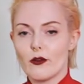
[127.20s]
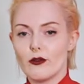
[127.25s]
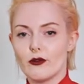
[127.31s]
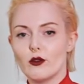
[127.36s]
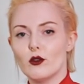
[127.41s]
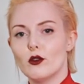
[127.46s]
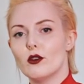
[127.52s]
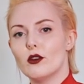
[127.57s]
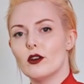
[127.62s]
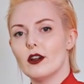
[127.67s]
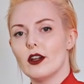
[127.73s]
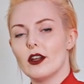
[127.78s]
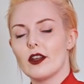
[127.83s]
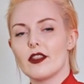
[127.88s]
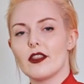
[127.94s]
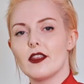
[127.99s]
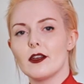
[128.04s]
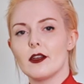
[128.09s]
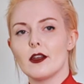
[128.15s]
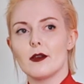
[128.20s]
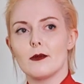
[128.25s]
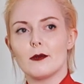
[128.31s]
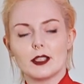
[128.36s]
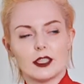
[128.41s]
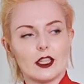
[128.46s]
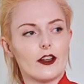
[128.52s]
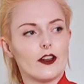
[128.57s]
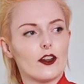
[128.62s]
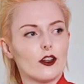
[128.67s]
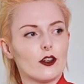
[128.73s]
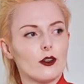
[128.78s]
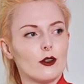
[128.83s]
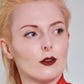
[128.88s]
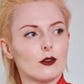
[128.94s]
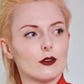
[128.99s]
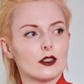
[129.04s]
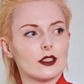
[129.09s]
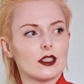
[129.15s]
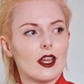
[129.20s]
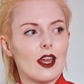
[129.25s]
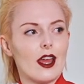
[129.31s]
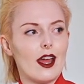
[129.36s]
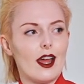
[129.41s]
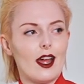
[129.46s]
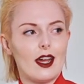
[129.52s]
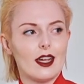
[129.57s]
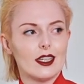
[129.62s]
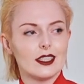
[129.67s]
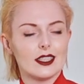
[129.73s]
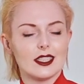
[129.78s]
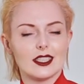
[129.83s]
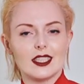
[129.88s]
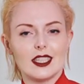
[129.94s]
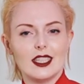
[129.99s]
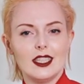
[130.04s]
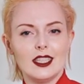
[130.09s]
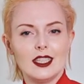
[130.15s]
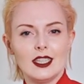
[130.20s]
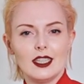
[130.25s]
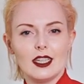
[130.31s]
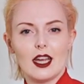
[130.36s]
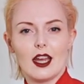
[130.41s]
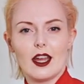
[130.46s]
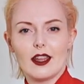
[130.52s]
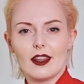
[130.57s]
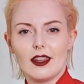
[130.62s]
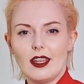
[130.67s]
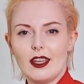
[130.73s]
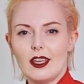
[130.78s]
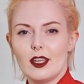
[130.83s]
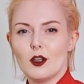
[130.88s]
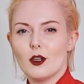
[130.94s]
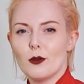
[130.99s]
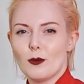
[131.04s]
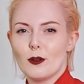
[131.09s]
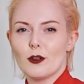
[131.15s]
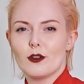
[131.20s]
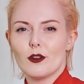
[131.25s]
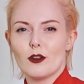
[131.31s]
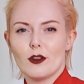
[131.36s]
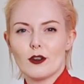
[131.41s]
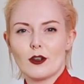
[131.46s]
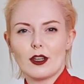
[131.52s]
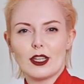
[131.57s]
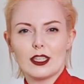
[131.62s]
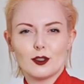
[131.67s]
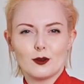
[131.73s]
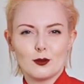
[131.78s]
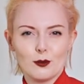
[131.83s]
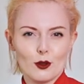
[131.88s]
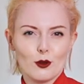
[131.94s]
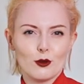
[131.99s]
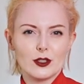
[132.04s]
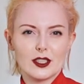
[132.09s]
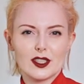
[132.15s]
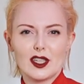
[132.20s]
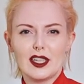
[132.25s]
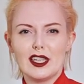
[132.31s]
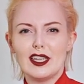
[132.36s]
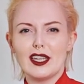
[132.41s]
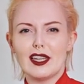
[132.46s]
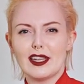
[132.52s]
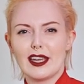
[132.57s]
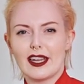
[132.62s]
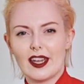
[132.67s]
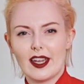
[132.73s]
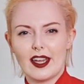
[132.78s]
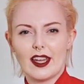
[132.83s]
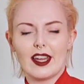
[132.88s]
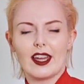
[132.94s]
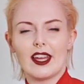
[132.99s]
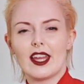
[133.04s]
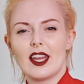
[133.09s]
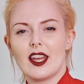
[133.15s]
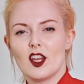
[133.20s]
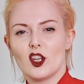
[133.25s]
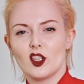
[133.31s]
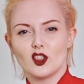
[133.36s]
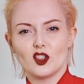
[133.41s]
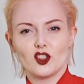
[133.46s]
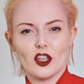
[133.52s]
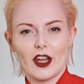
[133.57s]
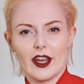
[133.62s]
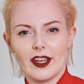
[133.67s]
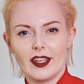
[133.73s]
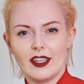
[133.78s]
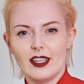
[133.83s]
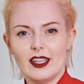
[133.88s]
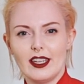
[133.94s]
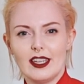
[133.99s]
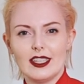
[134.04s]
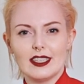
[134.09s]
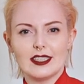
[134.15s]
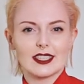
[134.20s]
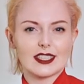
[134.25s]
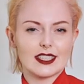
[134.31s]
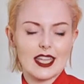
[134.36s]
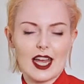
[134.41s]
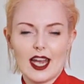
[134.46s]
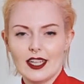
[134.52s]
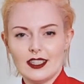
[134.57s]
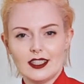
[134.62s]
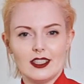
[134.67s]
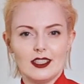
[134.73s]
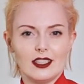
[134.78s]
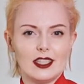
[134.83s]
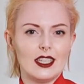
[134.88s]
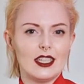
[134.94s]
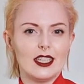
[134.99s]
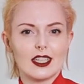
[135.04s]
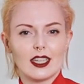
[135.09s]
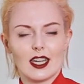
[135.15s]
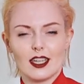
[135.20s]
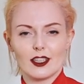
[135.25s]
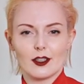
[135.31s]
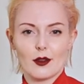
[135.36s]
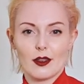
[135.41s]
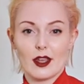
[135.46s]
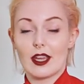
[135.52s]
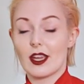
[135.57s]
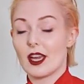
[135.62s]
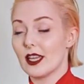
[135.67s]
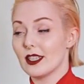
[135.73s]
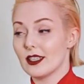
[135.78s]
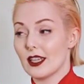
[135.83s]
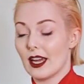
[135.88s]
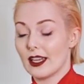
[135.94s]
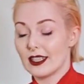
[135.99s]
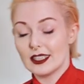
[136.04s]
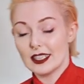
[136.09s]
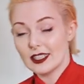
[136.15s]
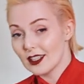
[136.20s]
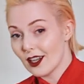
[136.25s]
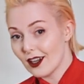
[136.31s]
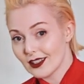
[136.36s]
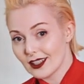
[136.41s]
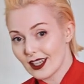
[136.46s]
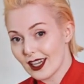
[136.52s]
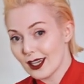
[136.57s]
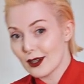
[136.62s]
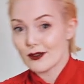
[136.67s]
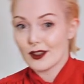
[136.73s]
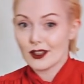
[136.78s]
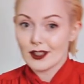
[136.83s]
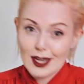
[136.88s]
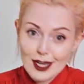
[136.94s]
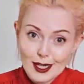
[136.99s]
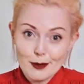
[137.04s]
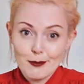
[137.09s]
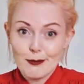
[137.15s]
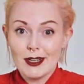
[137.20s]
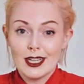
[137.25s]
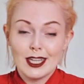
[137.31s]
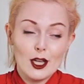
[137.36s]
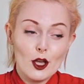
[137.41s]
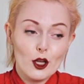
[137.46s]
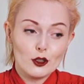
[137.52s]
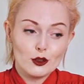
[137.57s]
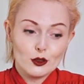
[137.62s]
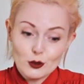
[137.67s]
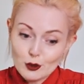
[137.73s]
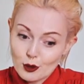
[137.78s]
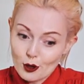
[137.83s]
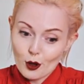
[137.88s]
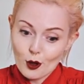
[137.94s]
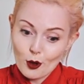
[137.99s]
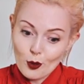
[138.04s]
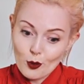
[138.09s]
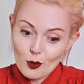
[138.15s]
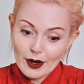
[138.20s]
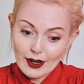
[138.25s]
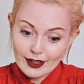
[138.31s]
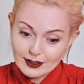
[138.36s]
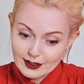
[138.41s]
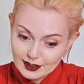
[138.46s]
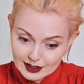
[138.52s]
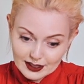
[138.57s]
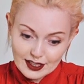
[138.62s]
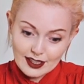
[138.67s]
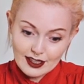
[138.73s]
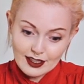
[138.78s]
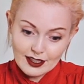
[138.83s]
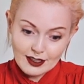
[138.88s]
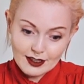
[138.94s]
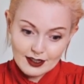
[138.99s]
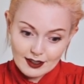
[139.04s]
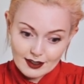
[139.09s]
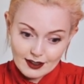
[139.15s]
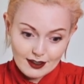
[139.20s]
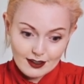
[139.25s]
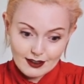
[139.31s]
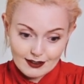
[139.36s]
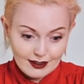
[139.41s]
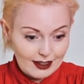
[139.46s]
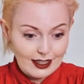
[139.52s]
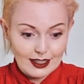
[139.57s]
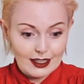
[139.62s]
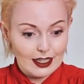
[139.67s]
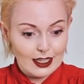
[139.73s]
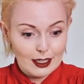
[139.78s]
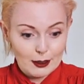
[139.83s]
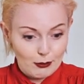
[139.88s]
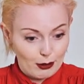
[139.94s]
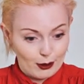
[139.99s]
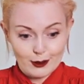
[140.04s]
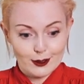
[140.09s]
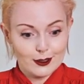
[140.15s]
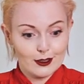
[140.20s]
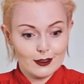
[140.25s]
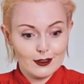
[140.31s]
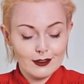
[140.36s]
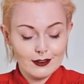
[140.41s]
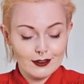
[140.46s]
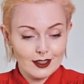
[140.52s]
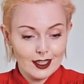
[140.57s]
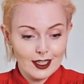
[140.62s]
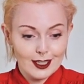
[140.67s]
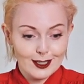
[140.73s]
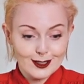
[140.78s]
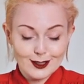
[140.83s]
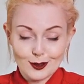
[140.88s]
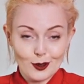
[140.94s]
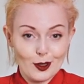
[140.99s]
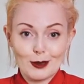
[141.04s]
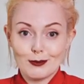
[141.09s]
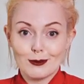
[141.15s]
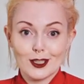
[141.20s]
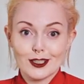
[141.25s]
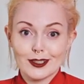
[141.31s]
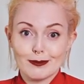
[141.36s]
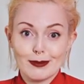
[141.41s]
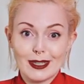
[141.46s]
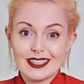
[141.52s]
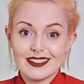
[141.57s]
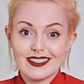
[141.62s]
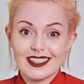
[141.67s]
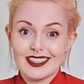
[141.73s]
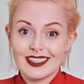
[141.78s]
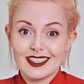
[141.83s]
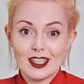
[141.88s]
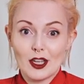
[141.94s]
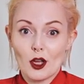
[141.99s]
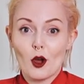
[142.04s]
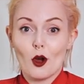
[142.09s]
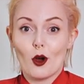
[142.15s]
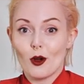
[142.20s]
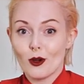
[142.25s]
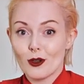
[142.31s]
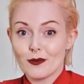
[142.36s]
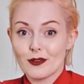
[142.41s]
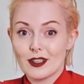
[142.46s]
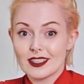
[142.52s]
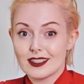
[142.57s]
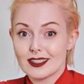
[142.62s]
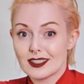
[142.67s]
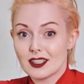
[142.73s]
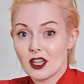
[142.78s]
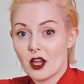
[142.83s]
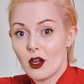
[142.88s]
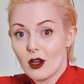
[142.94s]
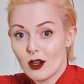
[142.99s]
For the materials, I see the upplutur is mostly like shiny, satiny kind of thing. I did not have the time to go and see it in person, so I'm just basing all of this